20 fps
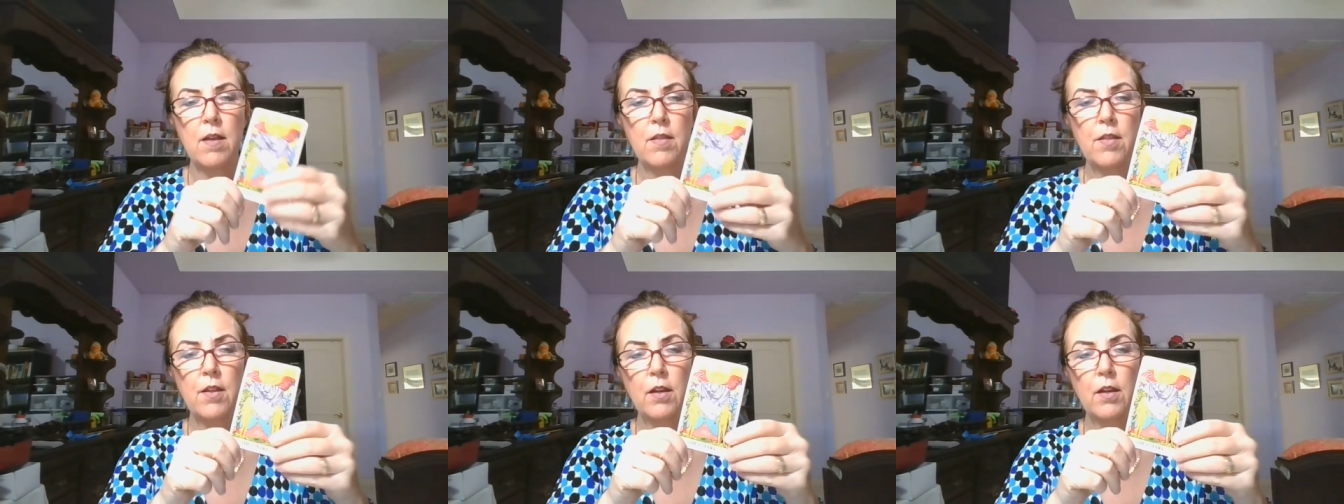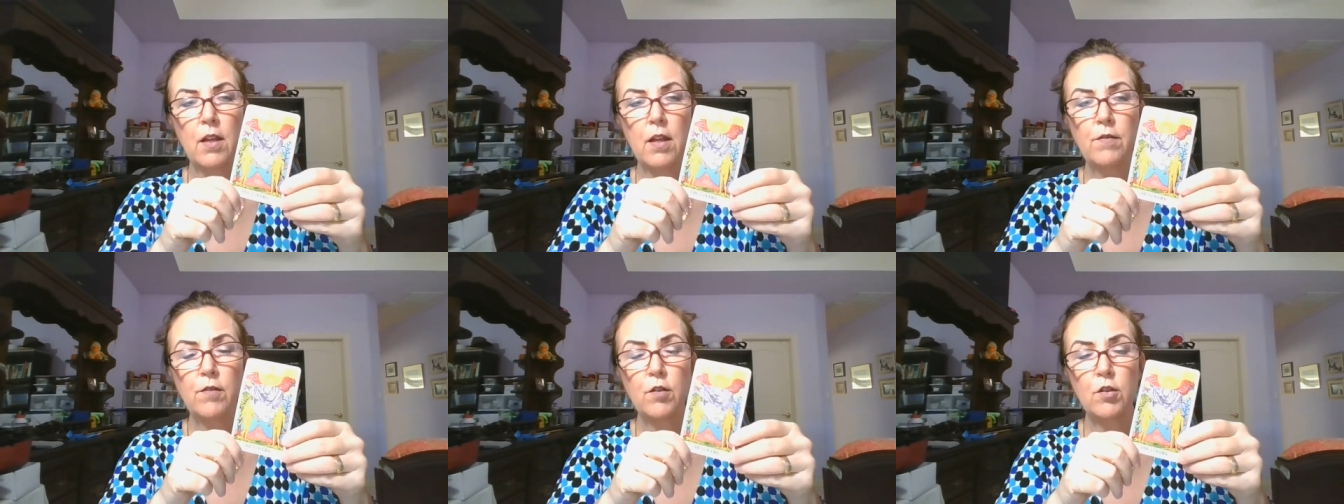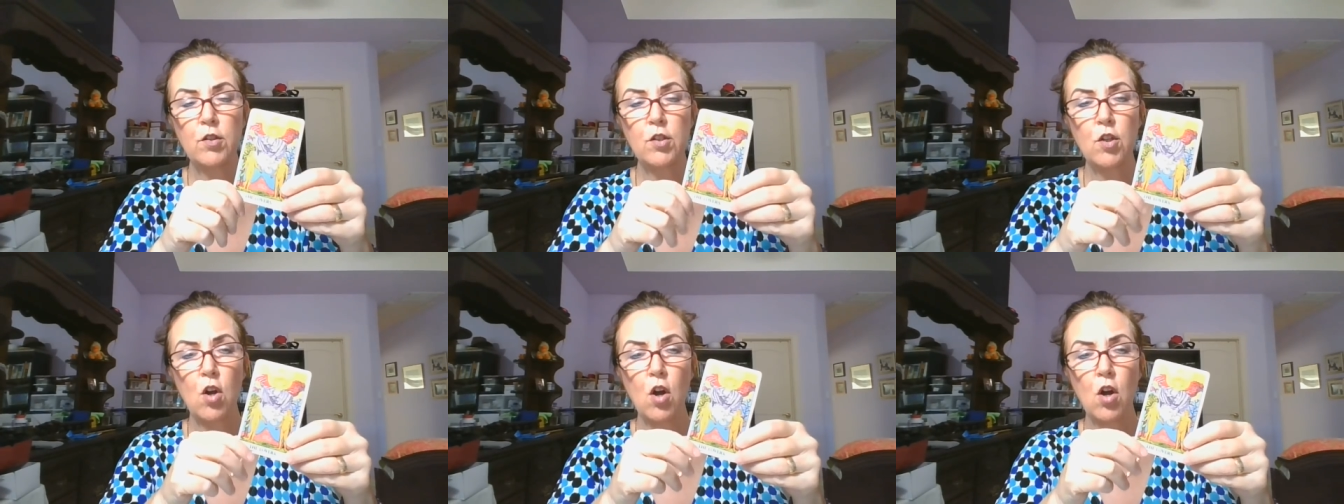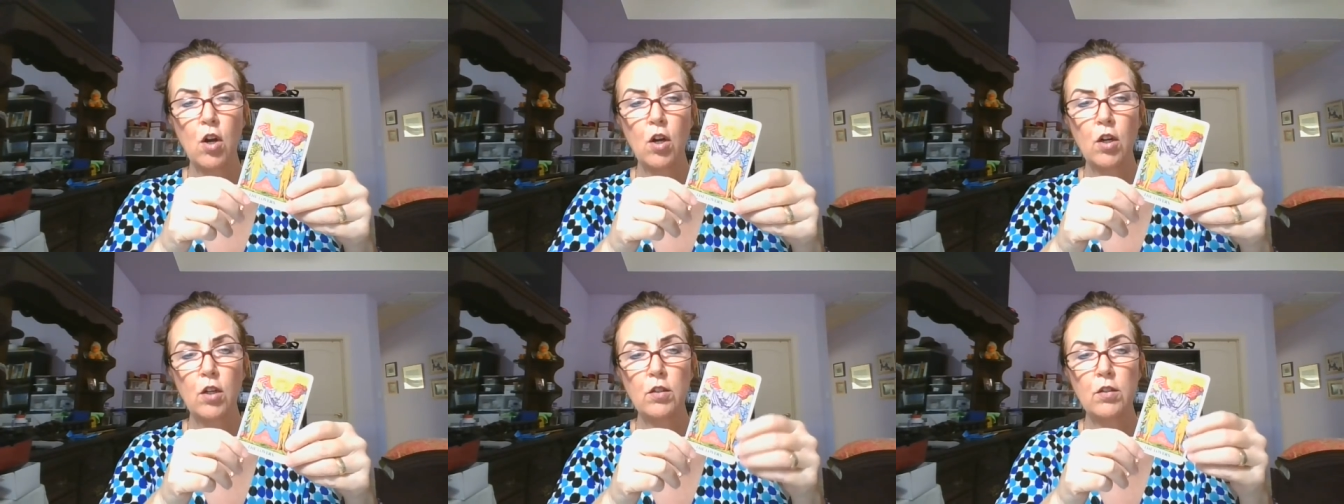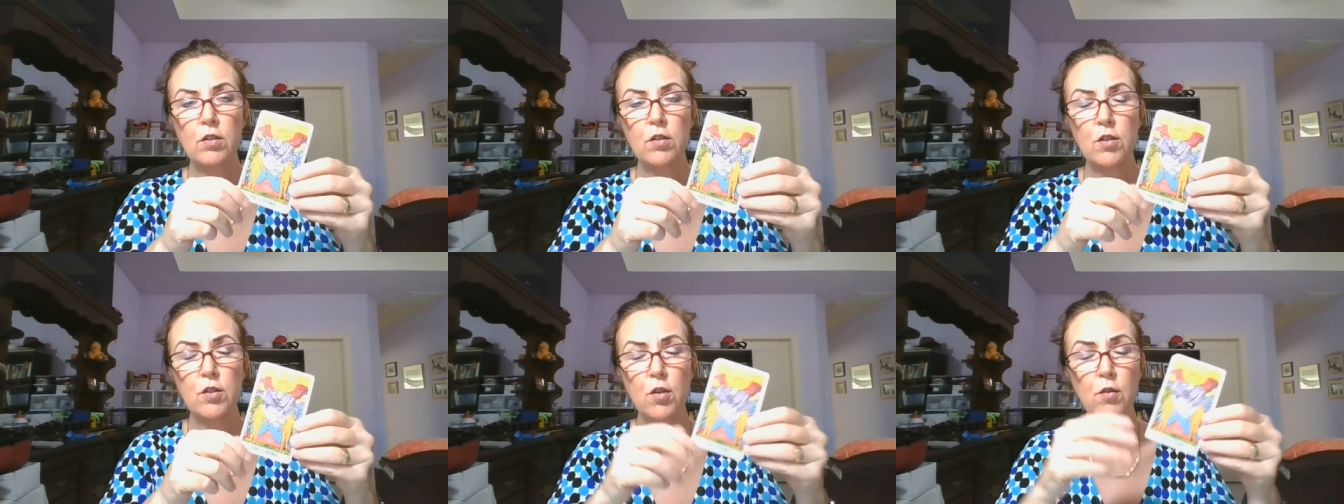the Lover's card.
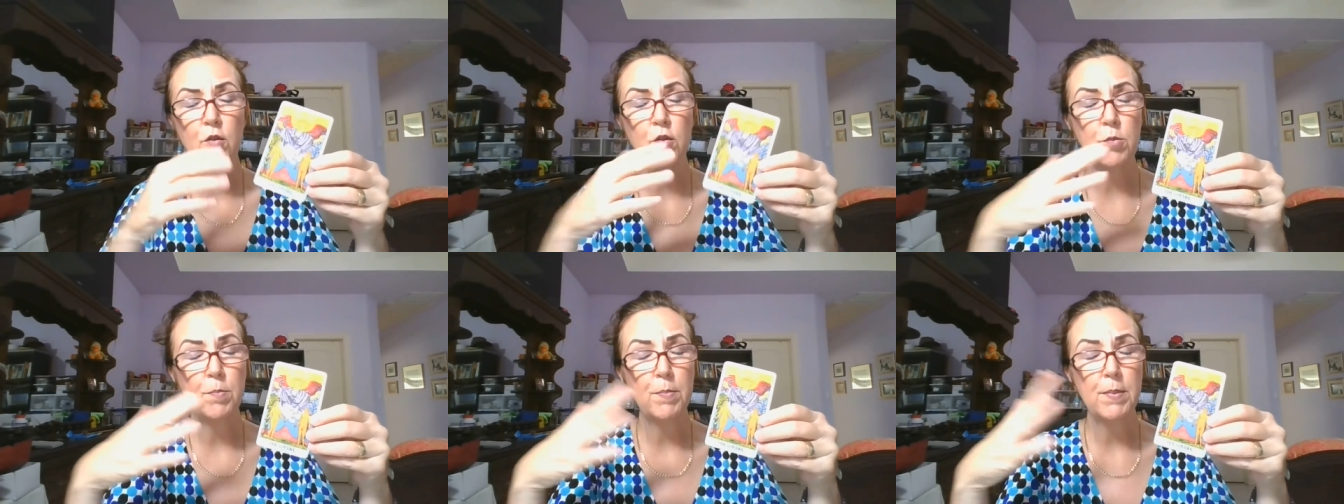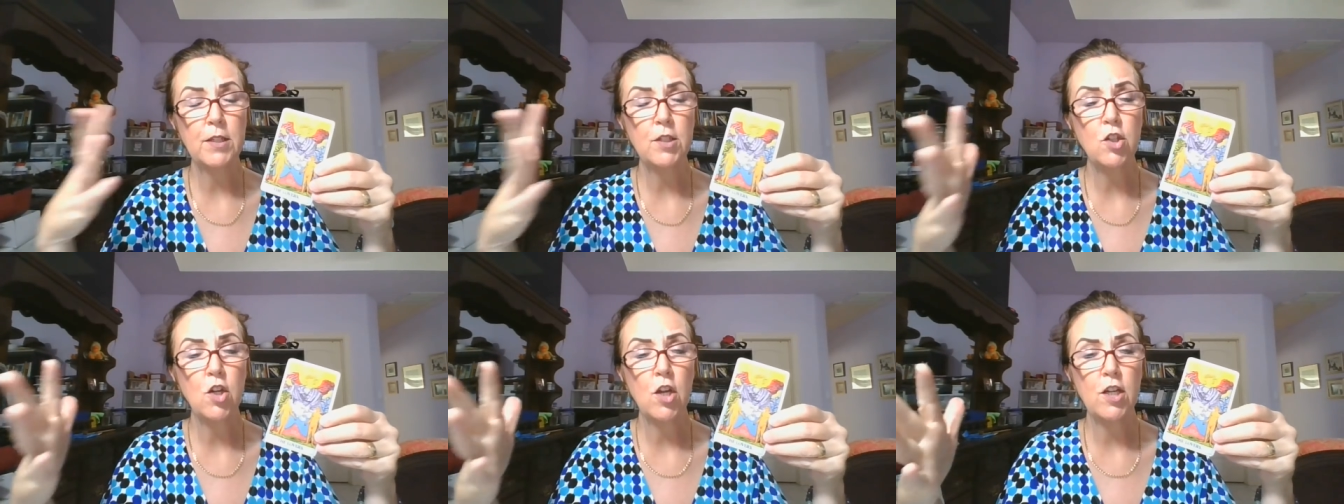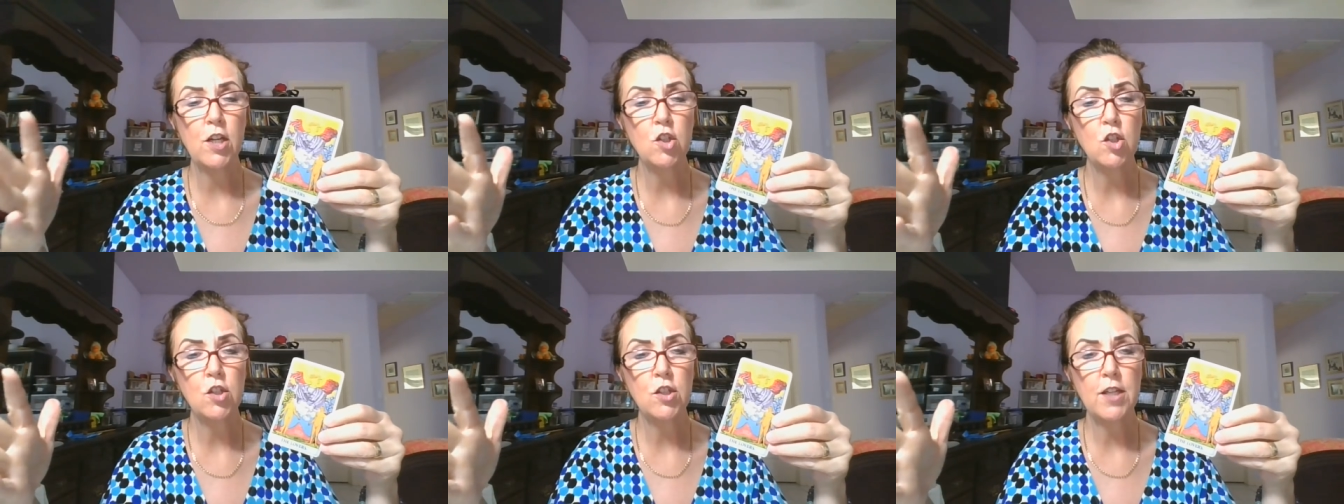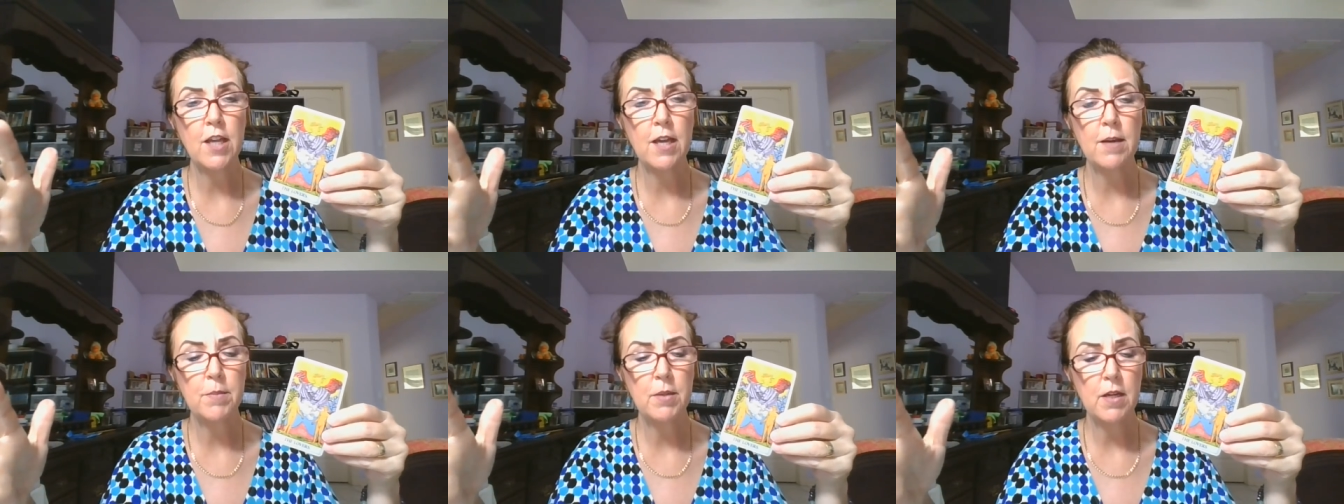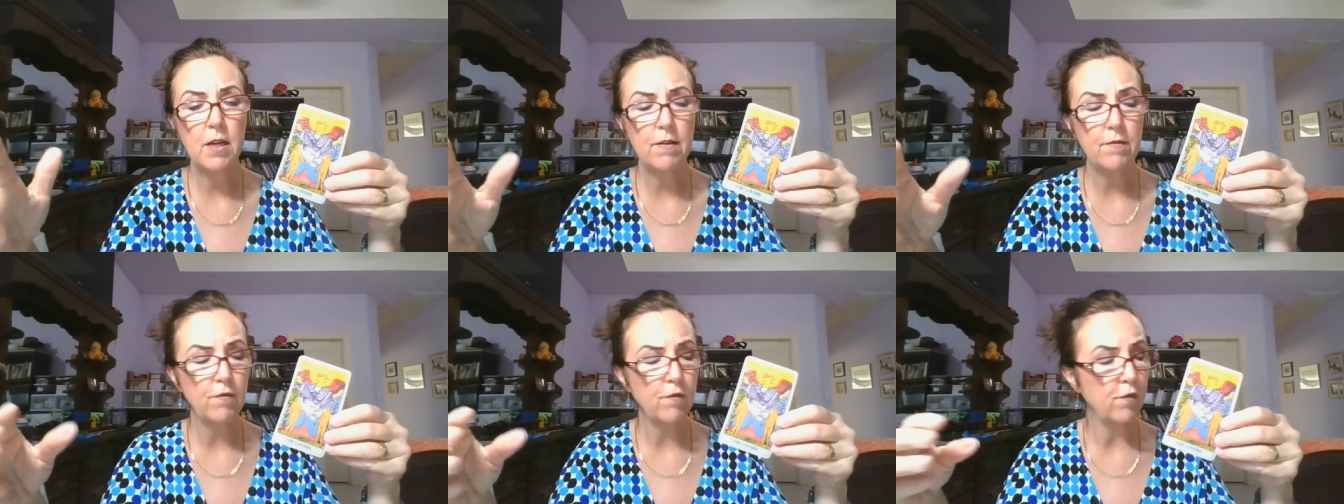So there's big changes coming
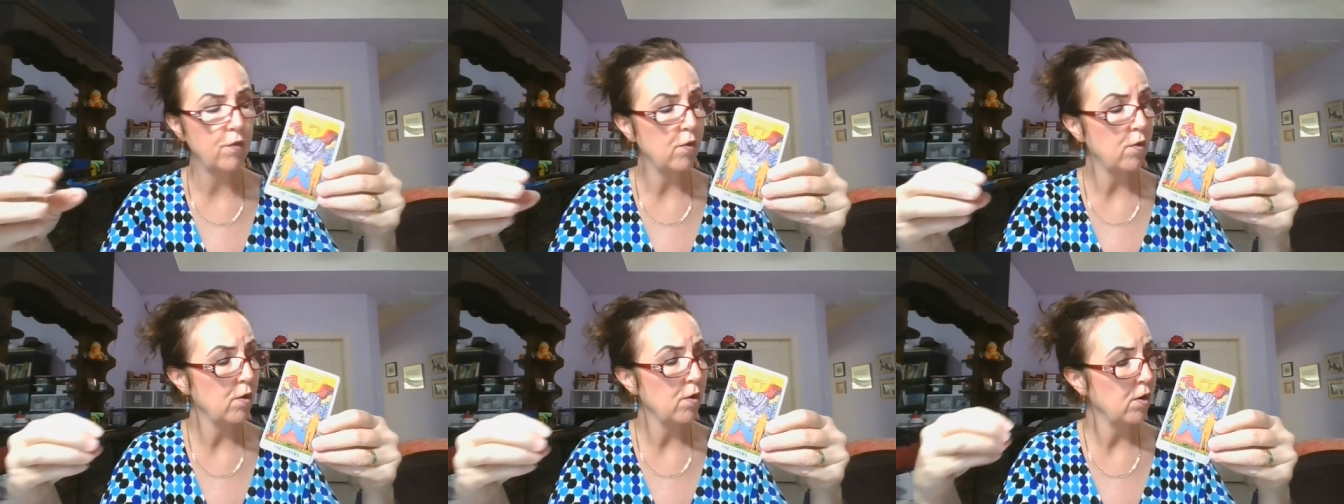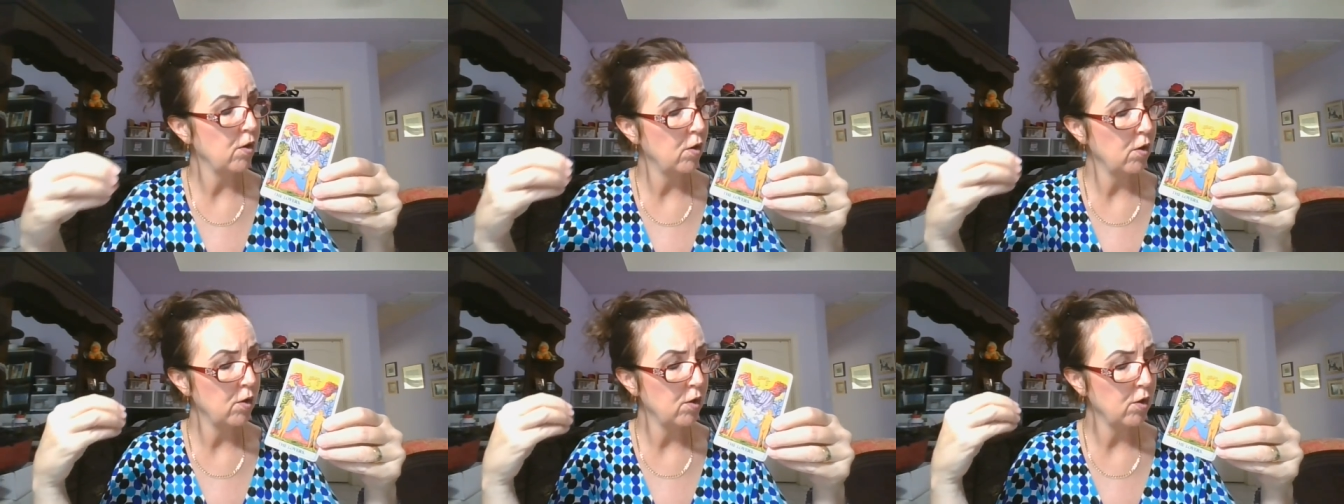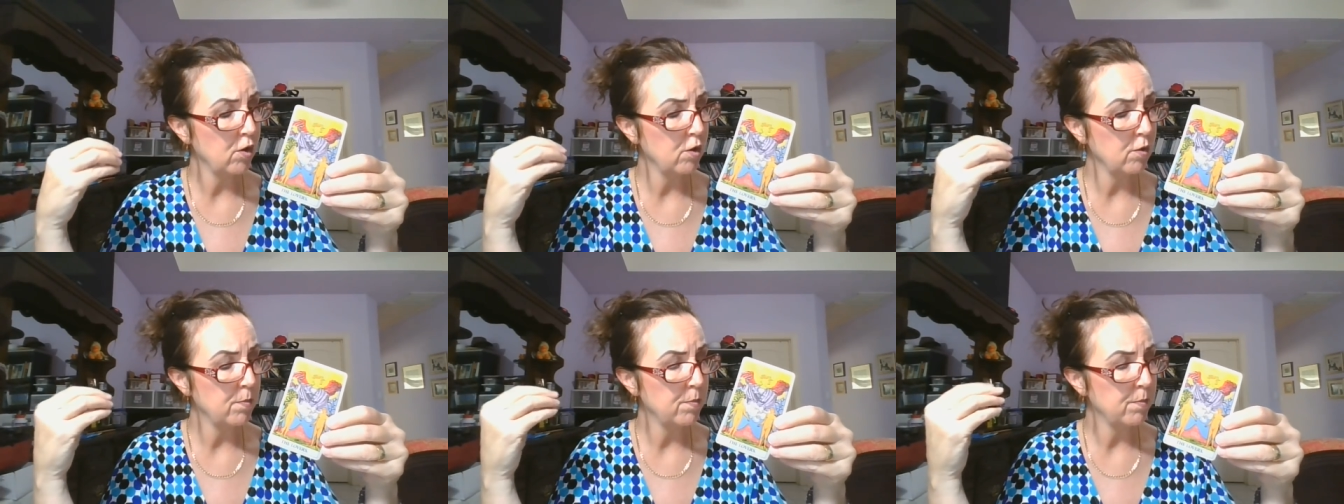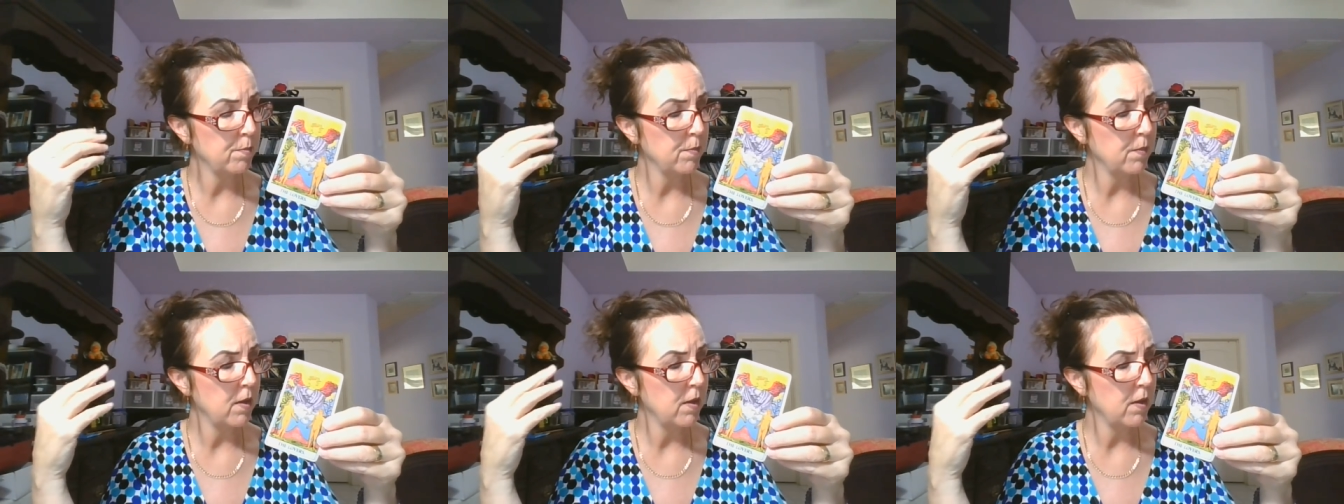up for her.